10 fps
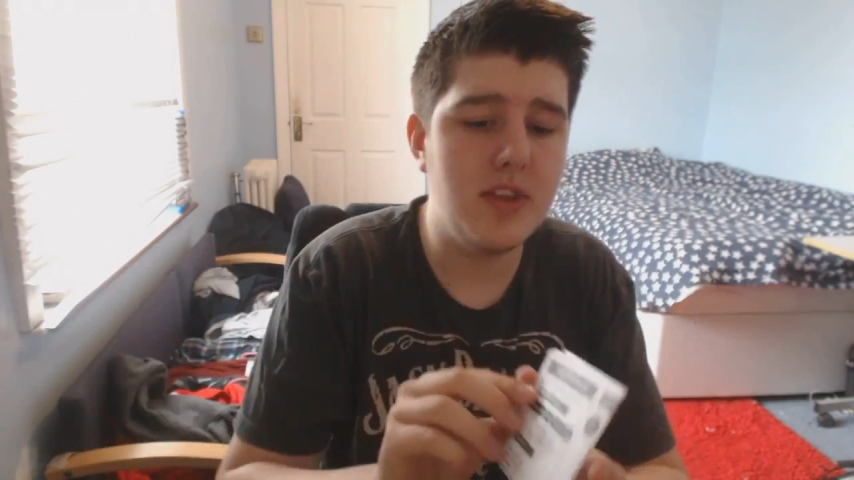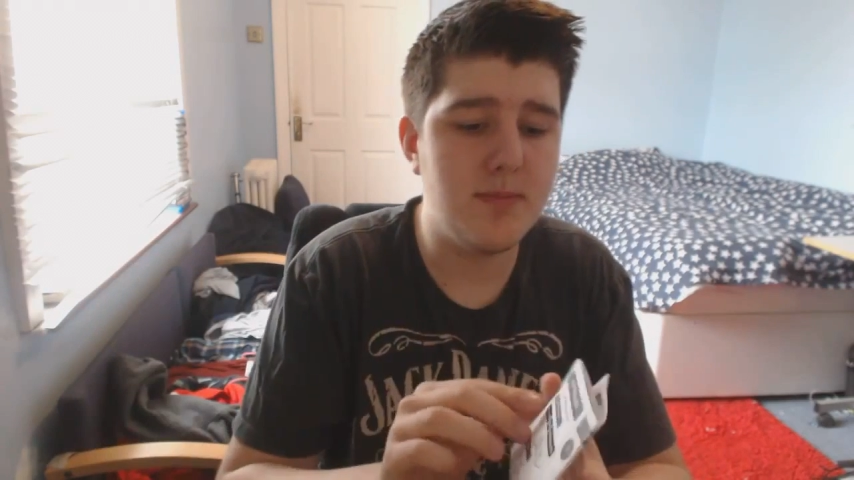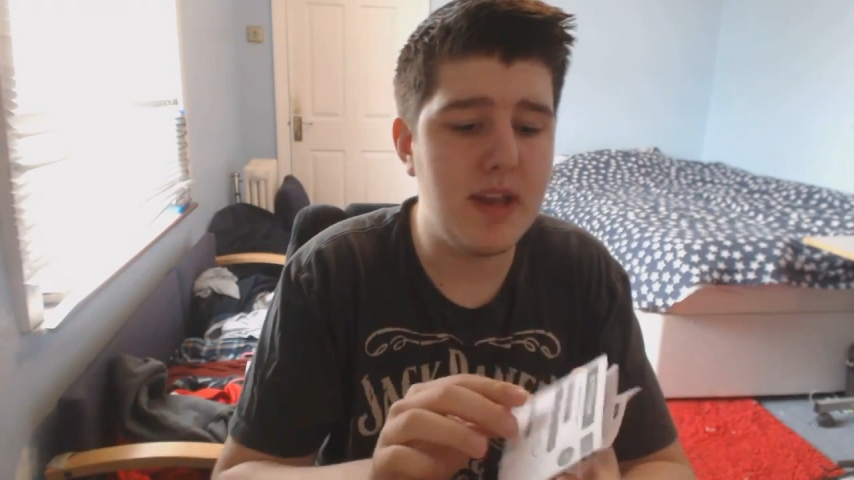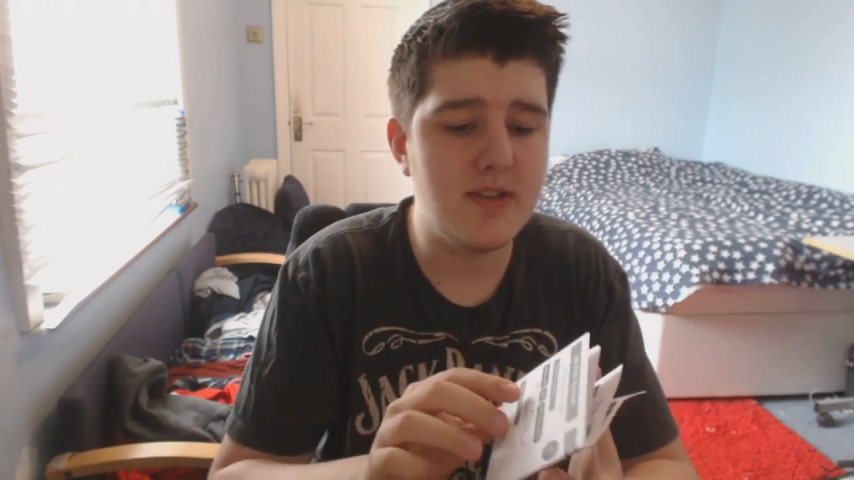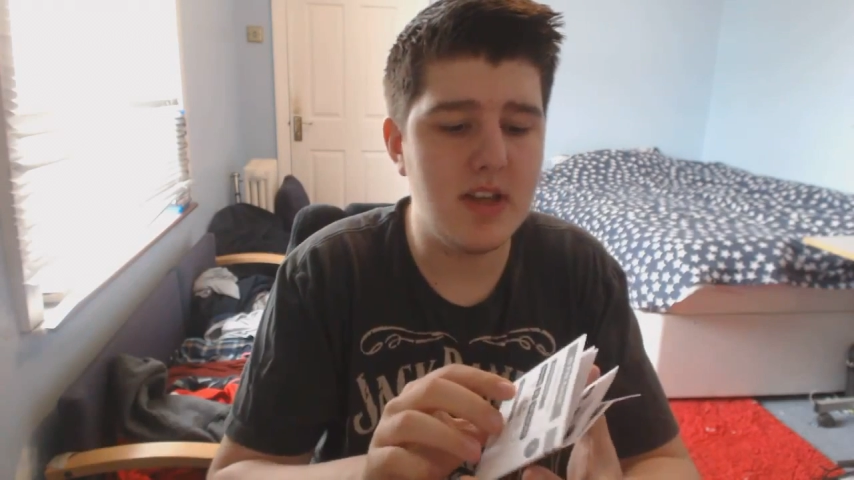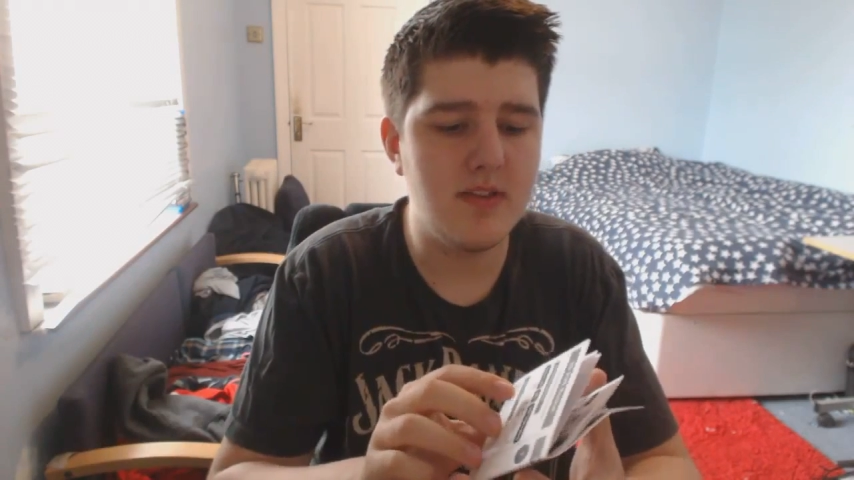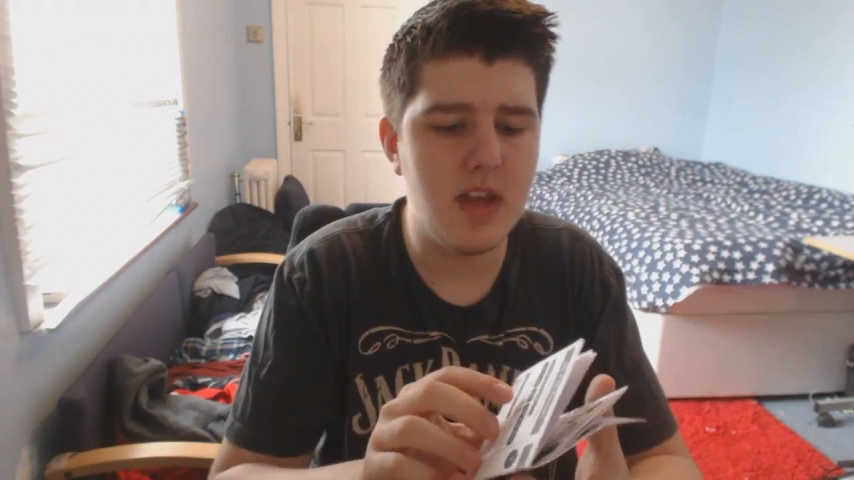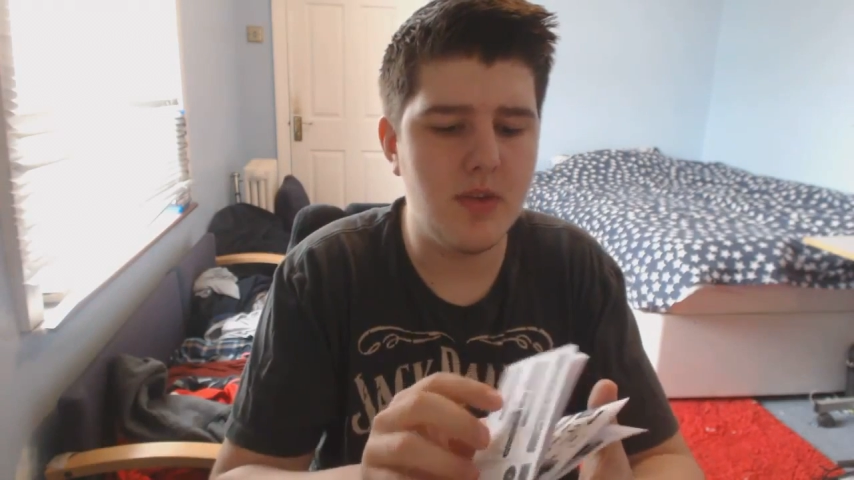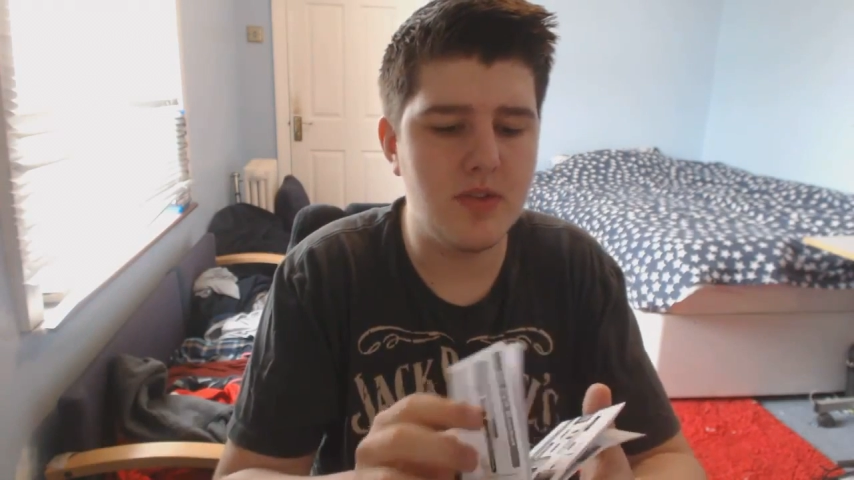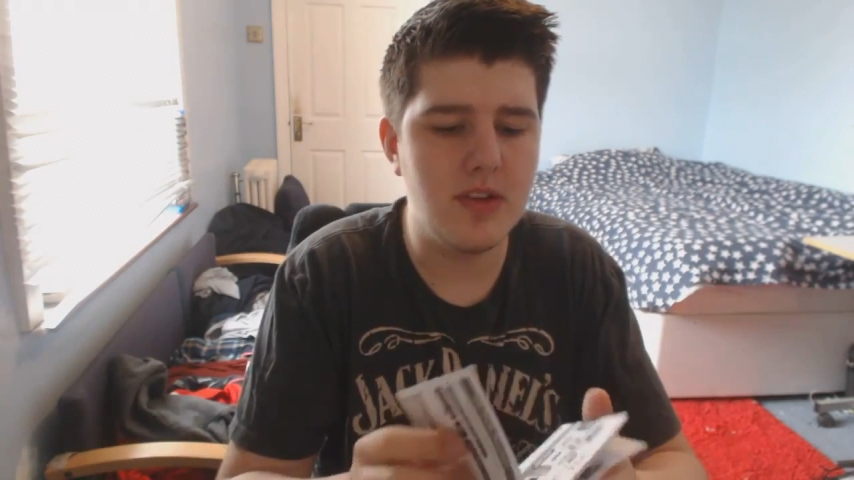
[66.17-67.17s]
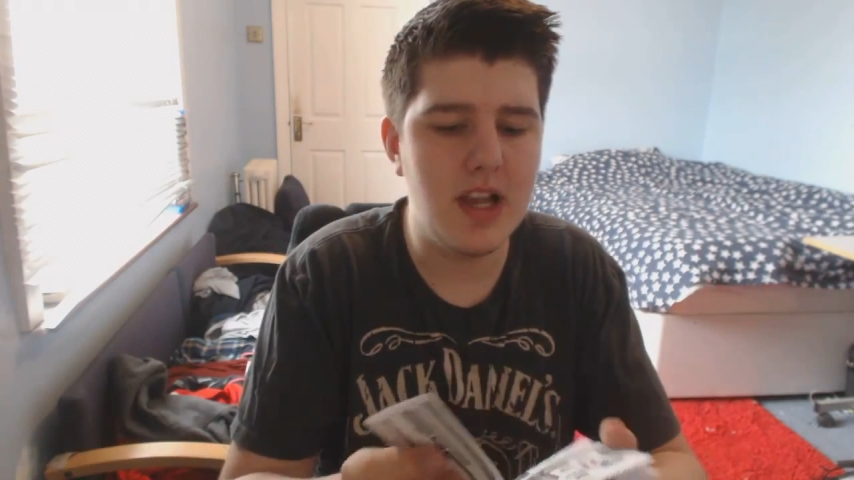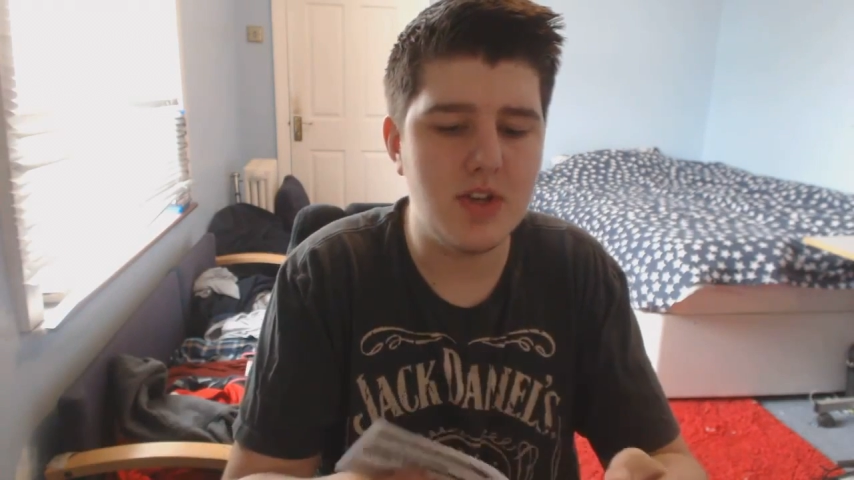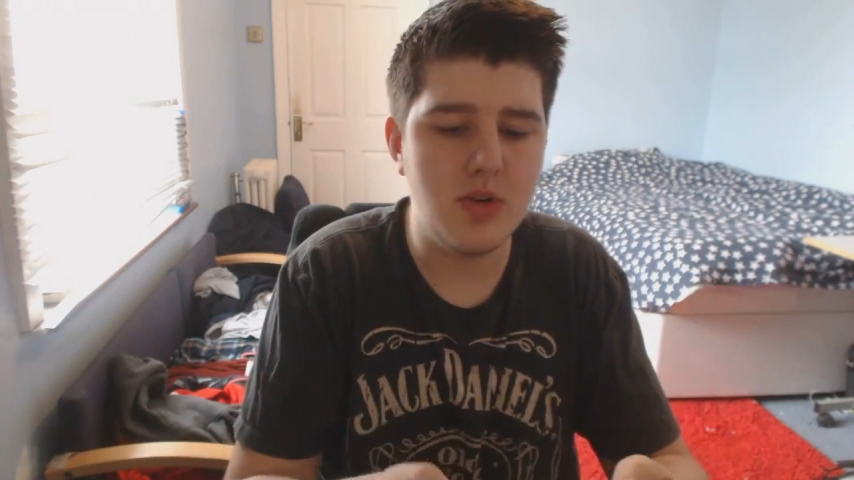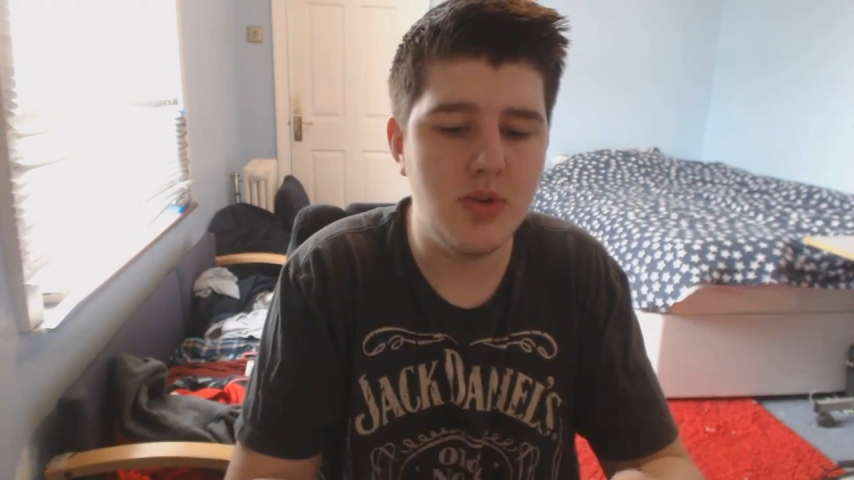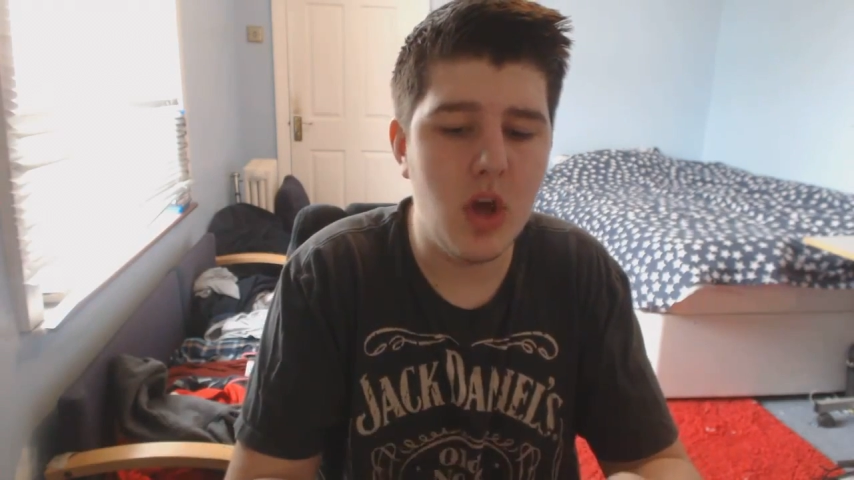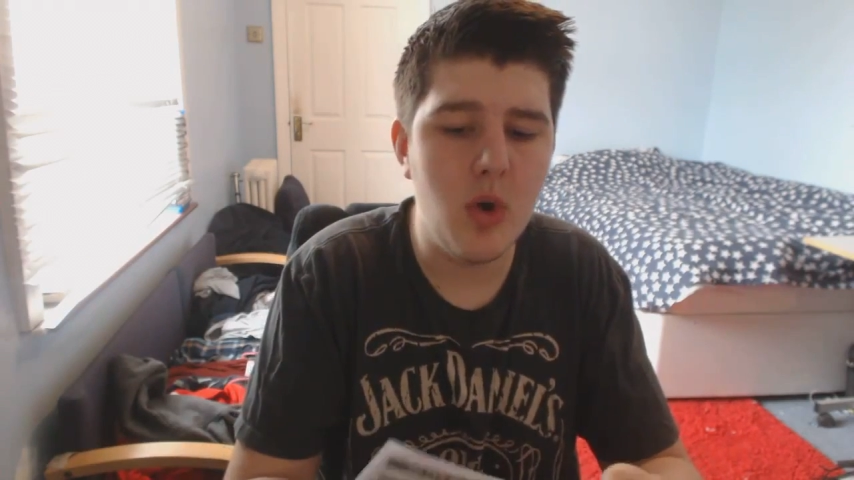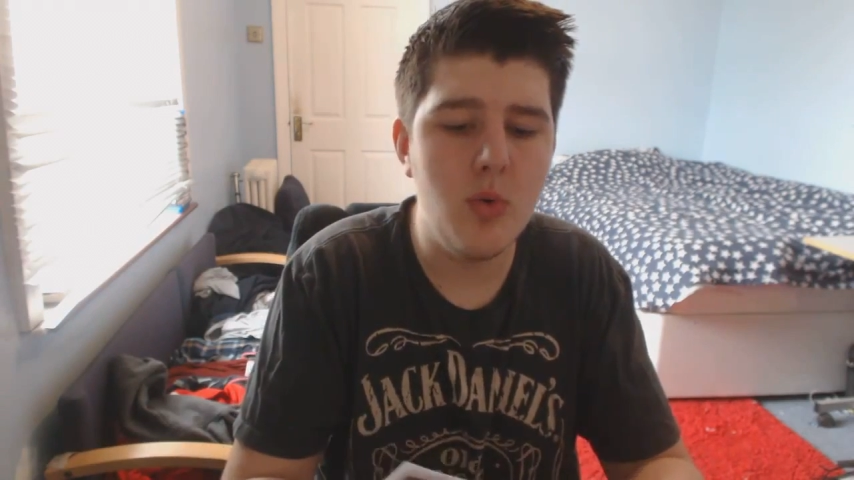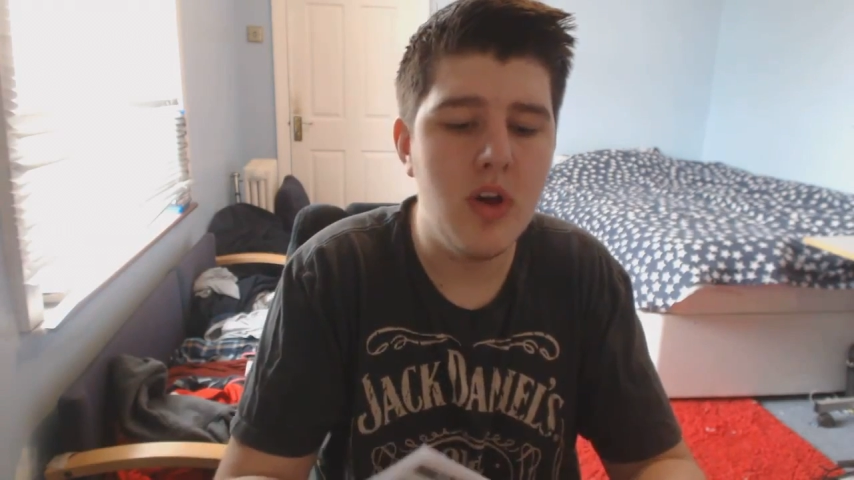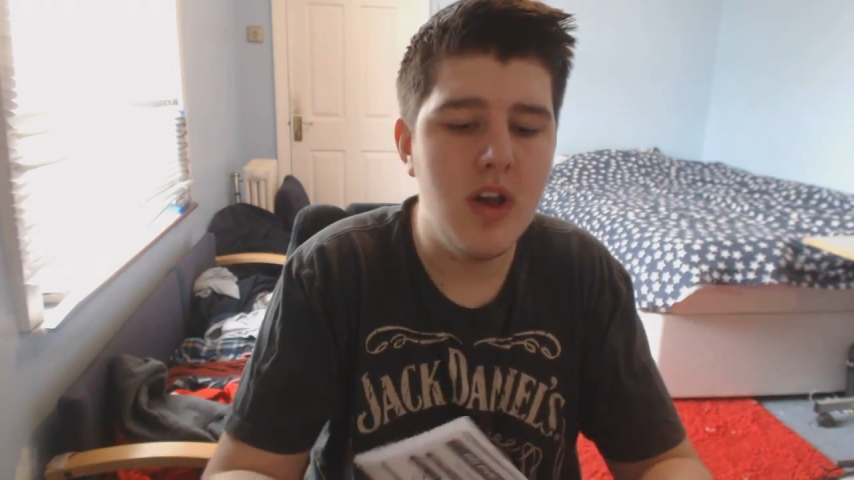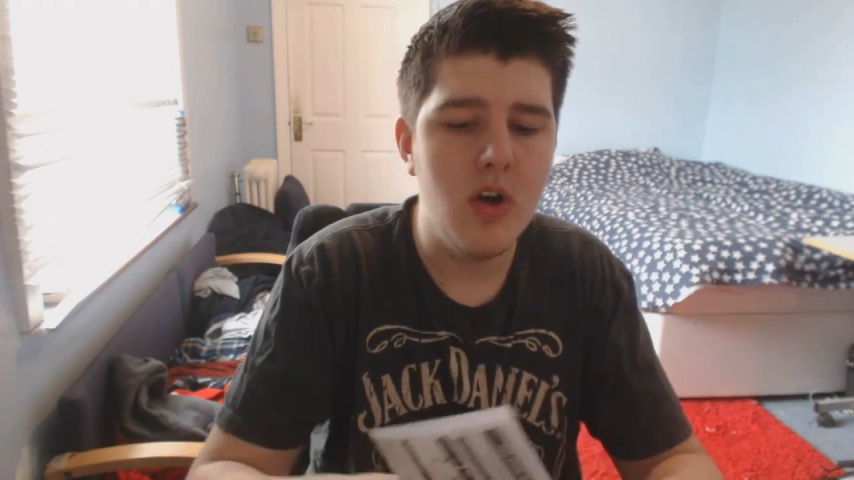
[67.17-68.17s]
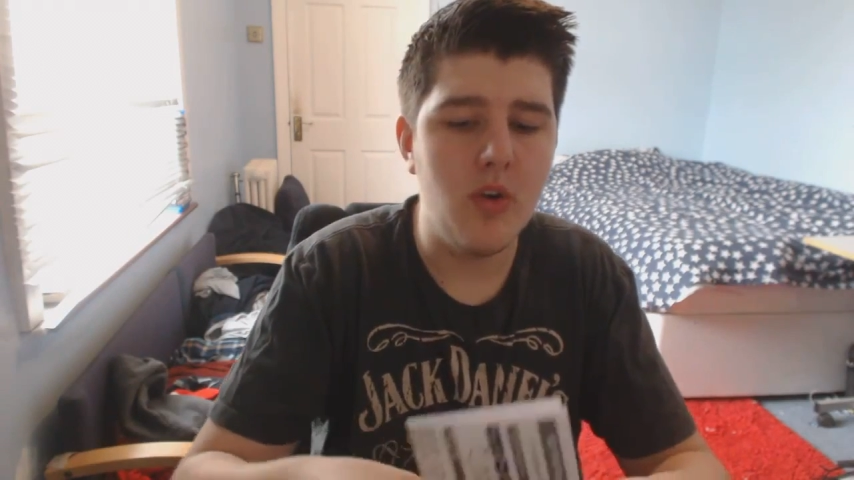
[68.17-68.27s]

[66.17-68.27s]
This basically entails and lets you know